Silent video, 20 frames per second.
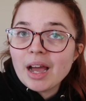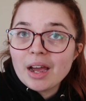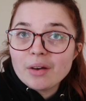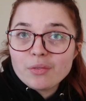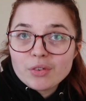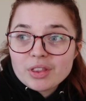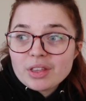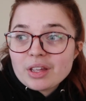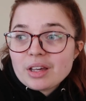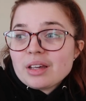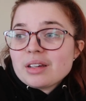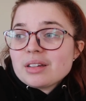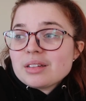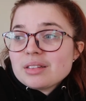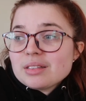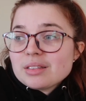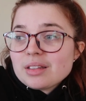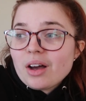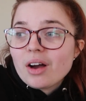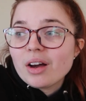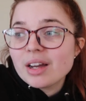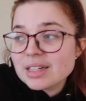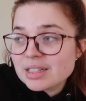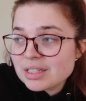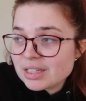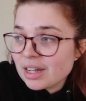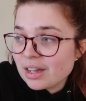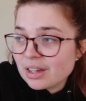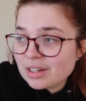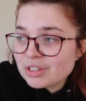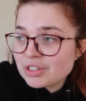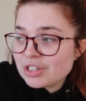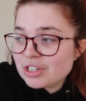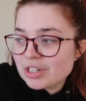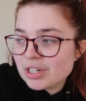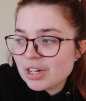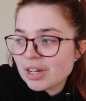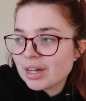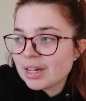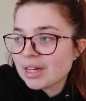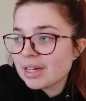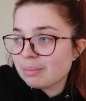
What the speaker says: everything that I touched,